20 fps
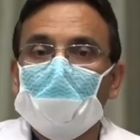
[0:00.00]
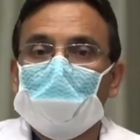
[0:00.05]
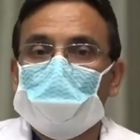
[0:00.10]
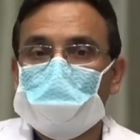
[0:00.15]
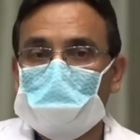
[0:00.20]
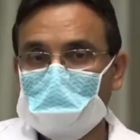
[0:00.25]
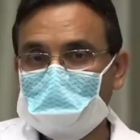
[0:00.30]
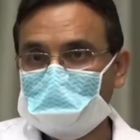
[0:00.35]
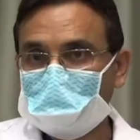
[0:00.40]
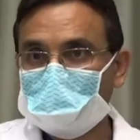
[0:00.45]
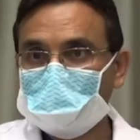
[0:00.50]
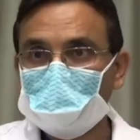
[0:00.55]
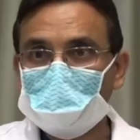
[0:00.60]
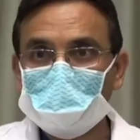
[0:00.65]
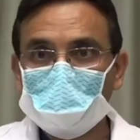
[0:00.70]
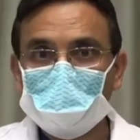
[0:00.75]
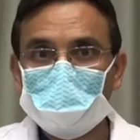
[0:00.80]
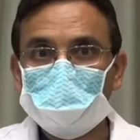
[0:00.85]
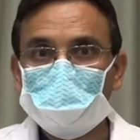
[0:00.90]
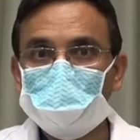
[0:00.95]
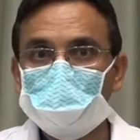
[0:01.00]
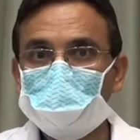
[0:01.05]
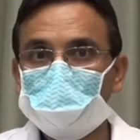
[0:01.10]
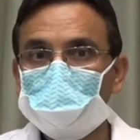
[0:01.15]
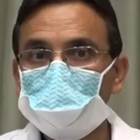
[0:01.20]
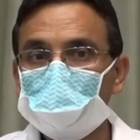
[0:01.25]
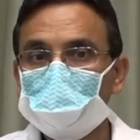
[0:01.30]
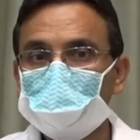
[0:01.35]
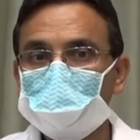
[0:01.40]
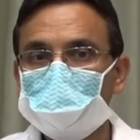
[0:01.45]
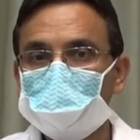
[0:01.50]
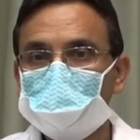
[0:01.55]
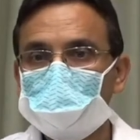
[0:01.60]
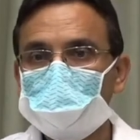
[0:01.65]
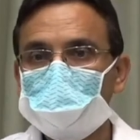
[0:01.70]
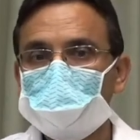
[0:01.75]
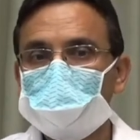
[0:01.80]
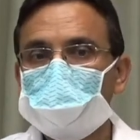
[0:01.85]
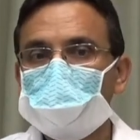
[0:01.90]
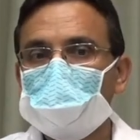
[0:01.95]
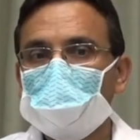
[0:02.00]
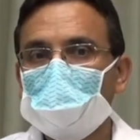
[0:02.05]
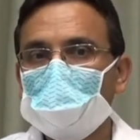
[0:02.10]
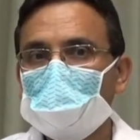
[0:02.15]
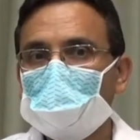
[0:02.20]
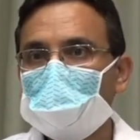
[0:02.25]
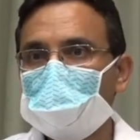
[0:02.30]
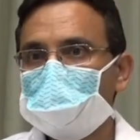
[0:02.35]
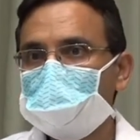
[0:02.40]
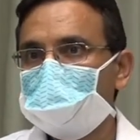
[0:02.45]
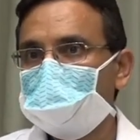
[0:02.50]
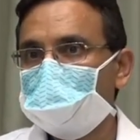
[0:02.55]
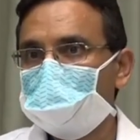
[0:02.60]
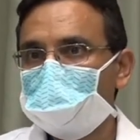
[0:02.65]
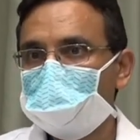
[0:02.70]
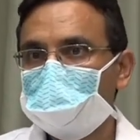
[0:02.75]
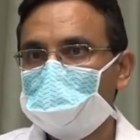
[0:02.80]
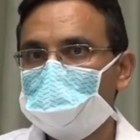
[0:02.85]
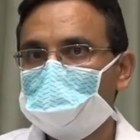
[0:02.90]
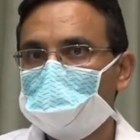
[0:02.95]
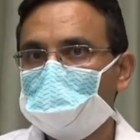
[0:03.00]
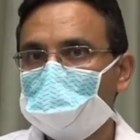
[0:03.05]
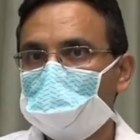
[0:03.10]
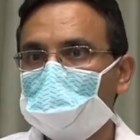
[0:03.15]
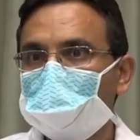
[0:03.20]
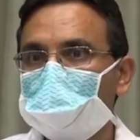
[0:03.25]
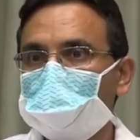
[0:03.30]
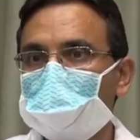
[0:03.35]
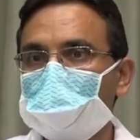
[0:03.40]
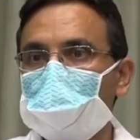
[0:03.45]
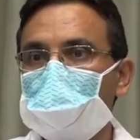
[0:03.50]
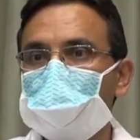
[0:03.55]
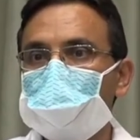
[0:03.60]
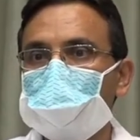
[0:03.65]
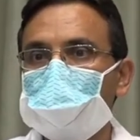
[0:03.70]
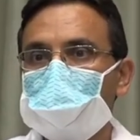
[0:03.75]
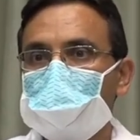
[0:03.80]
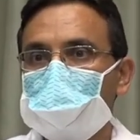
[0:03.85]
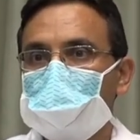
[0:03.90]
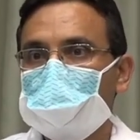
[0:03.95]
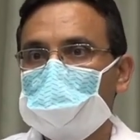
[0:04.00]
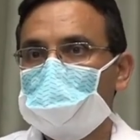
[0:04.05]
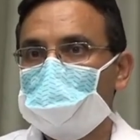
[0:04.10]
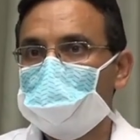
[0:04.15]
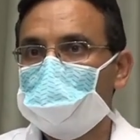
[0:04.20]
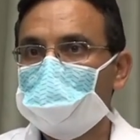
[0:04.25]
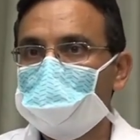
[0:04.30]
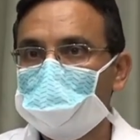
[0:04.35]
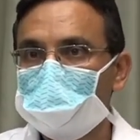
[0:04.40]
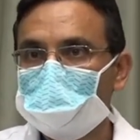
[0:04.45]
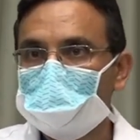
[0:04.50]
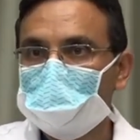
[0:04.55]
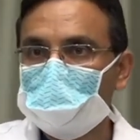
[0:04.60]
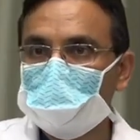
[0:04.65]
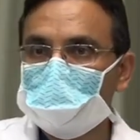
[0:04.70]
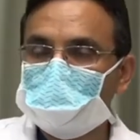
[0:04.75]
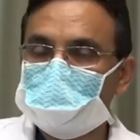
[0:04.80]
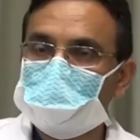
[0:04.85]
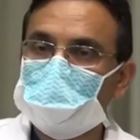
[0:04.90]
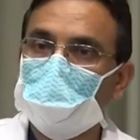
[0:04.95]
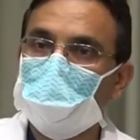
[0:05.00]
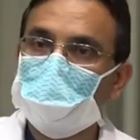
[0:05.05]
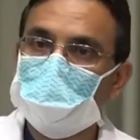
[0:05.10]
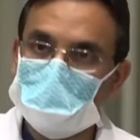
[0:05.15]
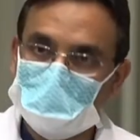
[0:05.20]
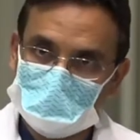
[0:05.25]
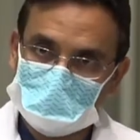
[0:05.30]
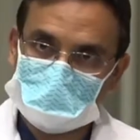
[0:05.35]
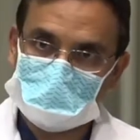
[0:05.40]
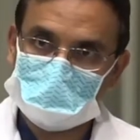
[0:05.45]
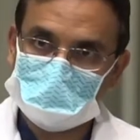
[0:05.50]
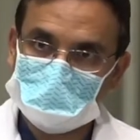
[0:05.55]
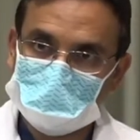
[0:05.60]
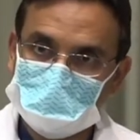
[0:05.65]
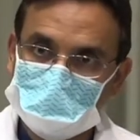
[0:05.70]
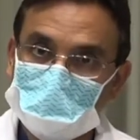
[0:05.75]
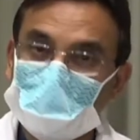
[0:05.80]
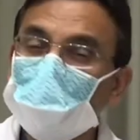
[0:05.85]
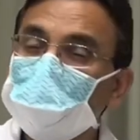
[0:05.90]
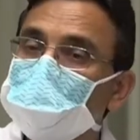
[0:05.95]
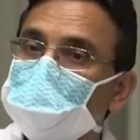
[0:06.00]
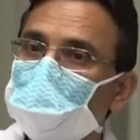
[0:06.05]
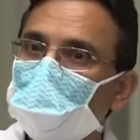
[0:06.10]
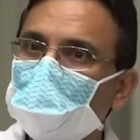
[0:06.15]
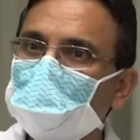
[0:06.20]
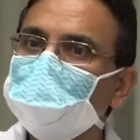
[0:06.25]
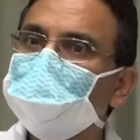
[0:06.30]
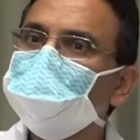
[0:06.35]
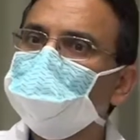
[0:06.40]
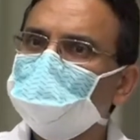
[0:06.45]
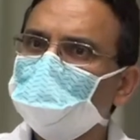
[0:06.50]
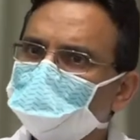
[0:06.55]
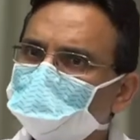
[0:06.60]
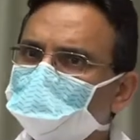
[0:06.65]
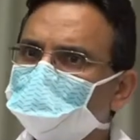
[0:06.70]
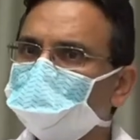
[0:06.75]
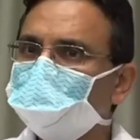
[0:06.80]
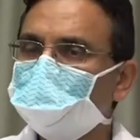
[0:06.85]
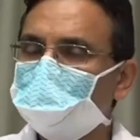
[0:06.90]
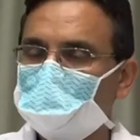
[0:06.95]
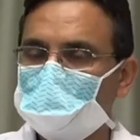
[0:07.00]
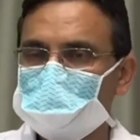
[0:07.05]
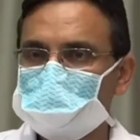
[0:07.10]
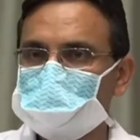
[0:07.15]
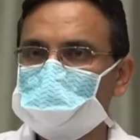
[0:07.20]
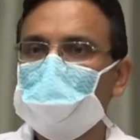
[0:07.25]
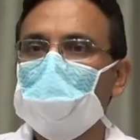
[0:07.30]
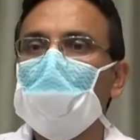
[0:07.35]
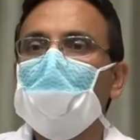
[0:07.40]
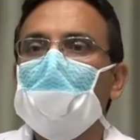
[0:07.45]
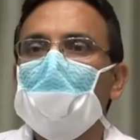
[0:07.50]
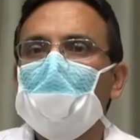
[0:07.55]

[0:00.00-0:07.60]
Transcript: So I tell my patients, you can use anything to keep the scar moist. Not wet, but moist.